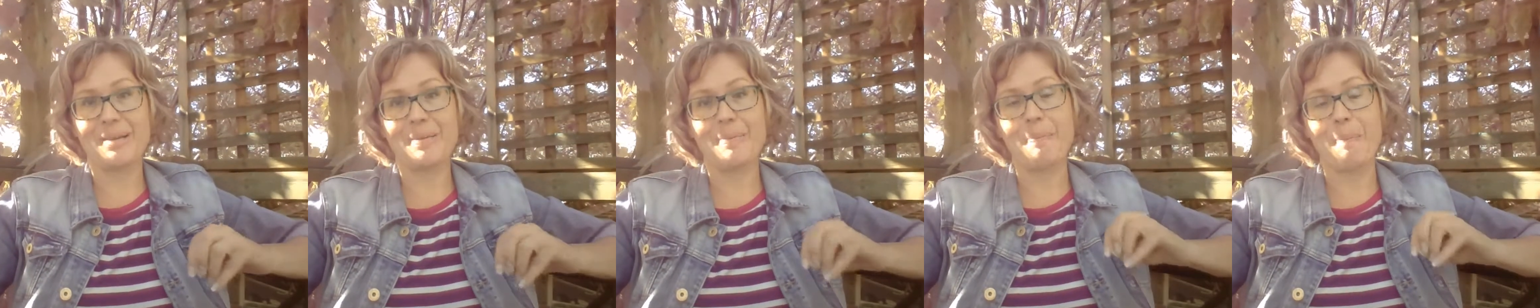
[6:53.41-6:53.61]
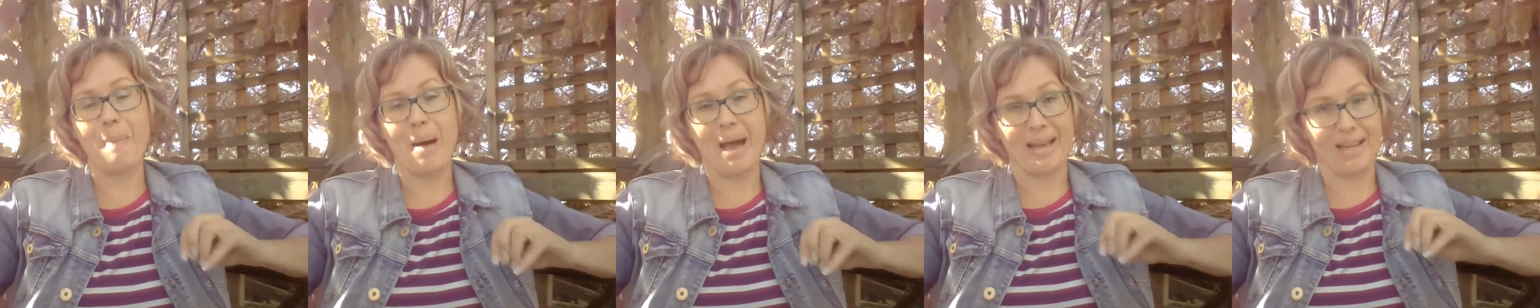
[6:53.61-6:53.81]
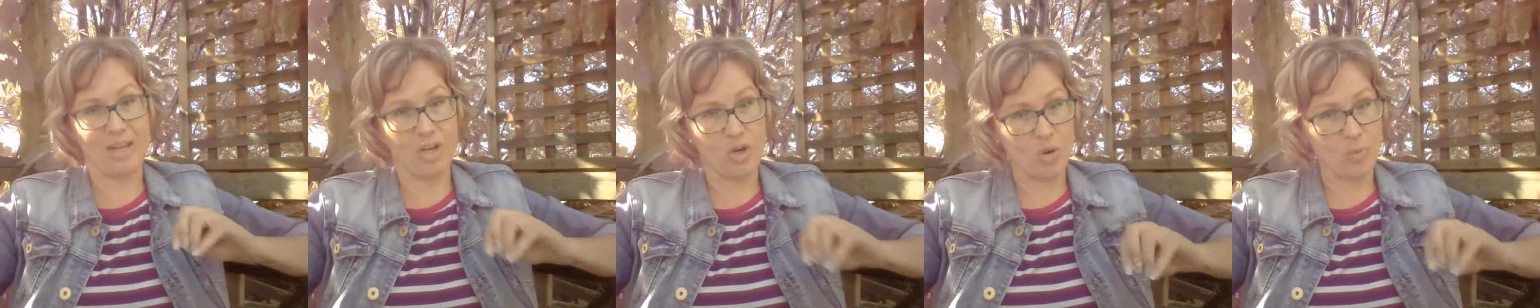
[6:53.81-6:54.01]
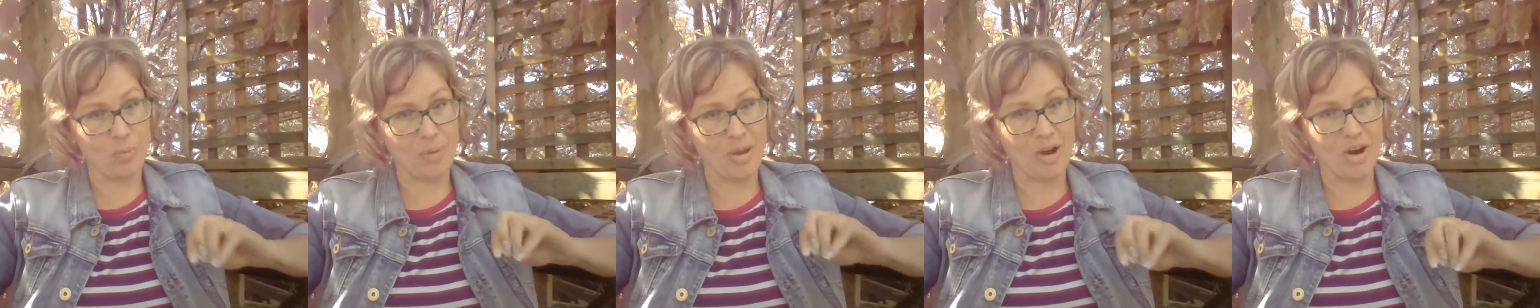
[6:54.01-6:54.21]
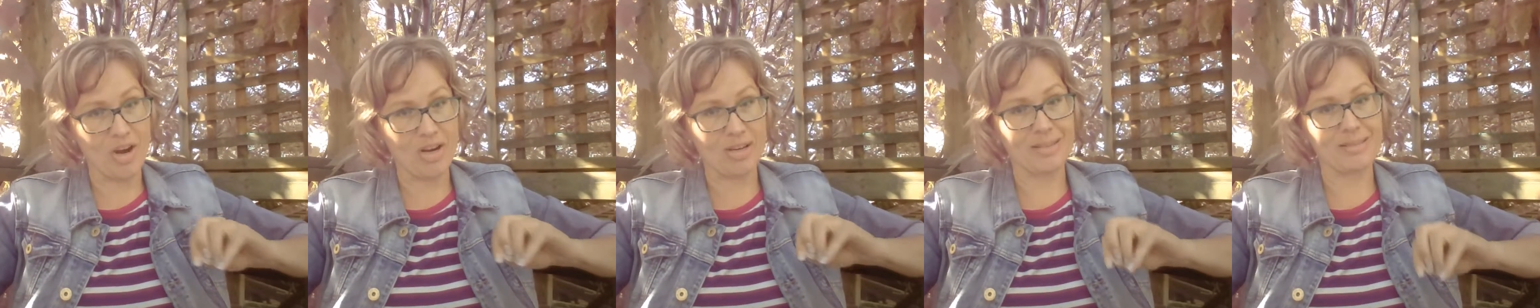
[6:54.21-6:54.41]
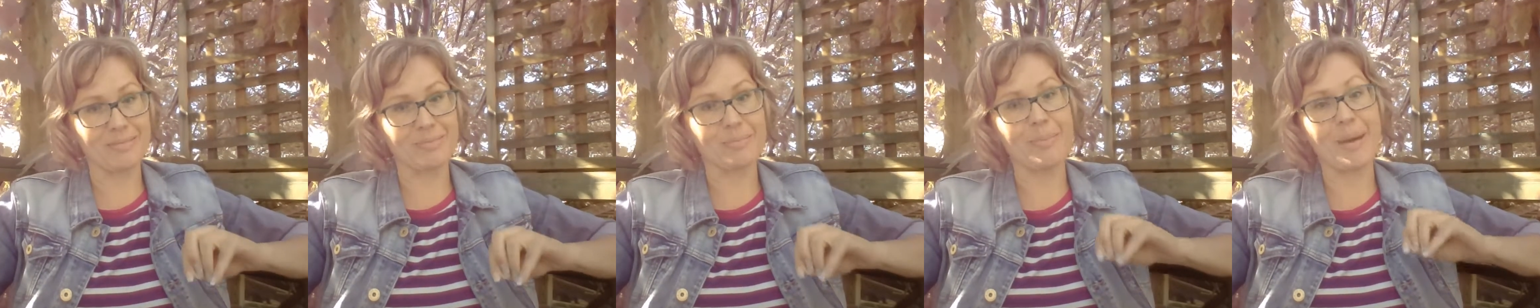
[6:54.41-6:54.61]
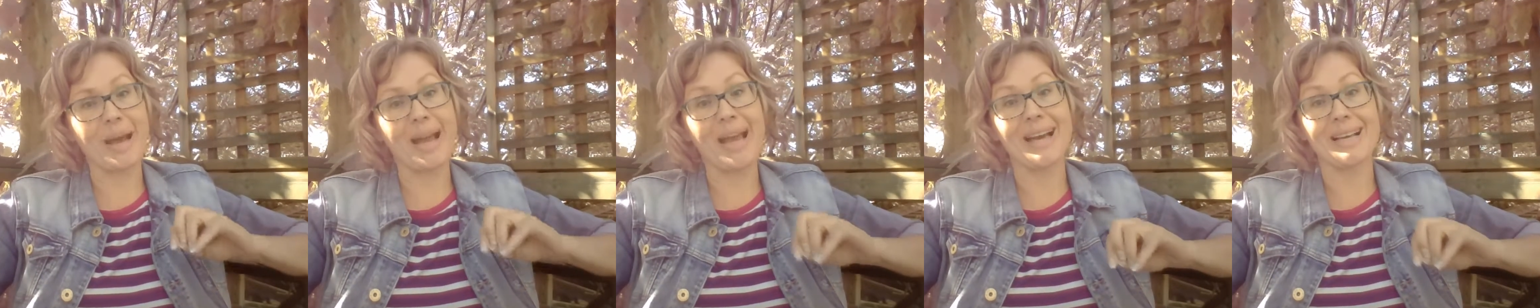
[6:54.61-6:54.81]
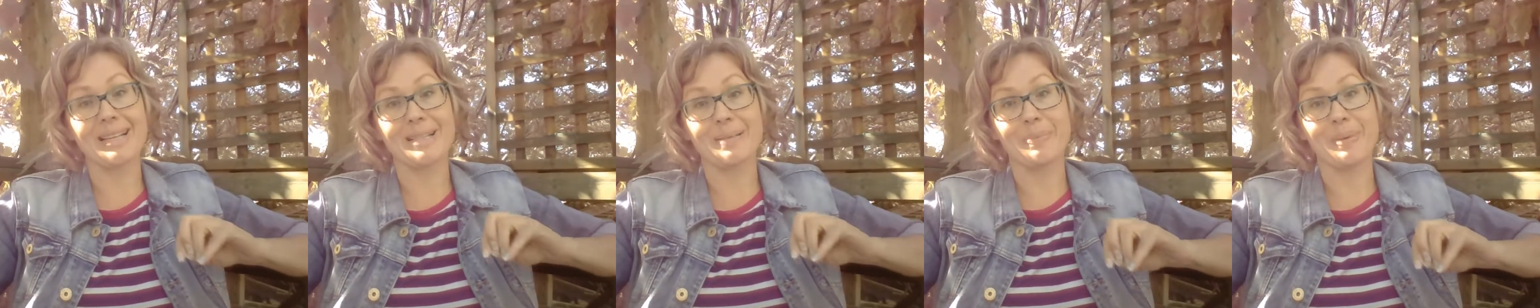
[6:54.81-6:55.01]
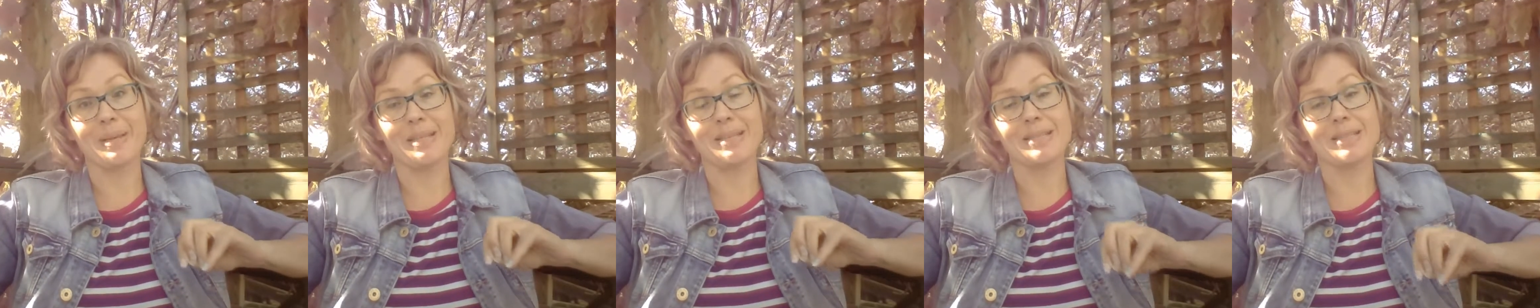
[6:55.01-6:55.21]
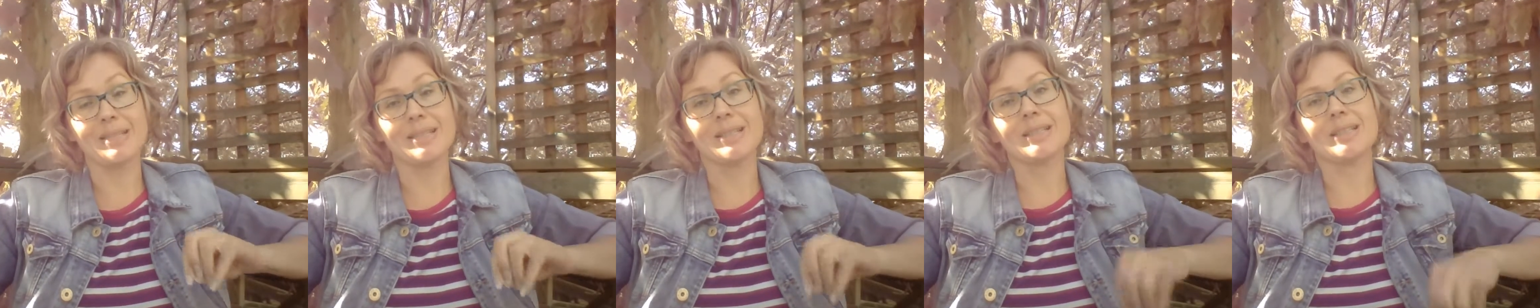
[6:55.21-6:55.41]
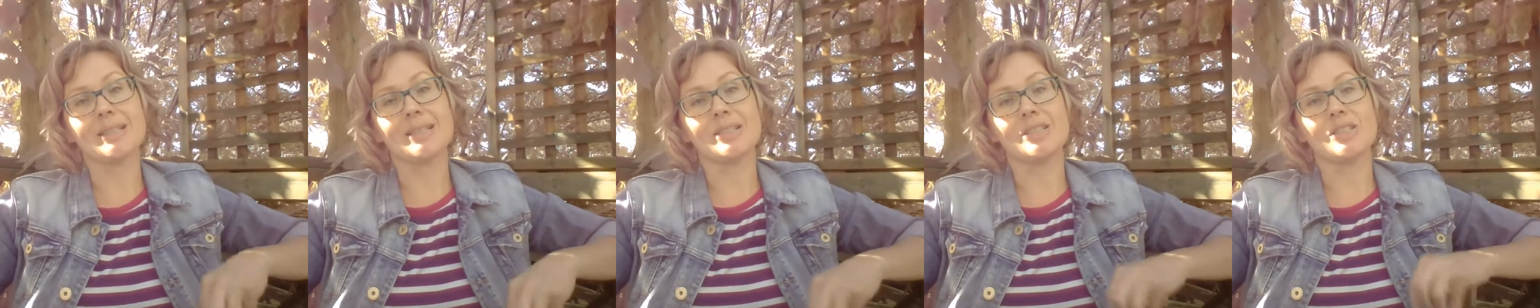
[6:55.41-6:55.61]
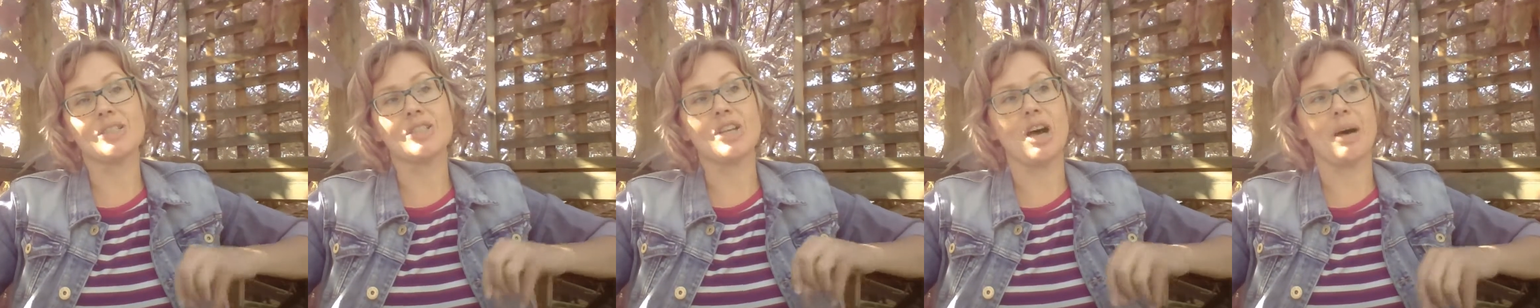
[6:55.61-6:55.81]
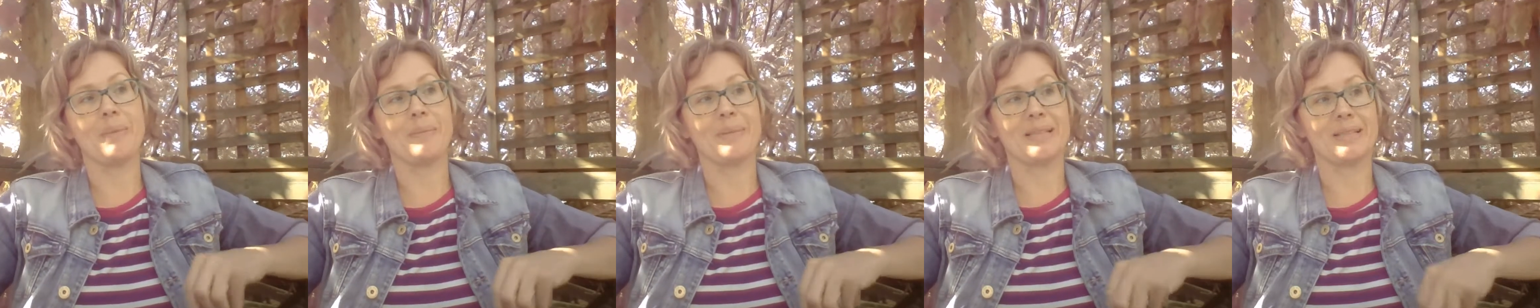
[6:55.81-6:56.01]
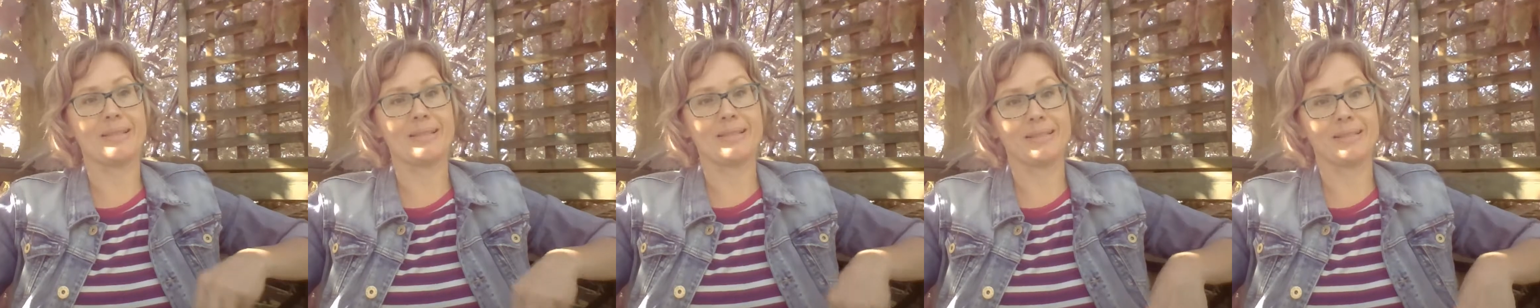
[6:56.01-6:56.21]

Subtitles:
my co-parent, my husband, Thomas.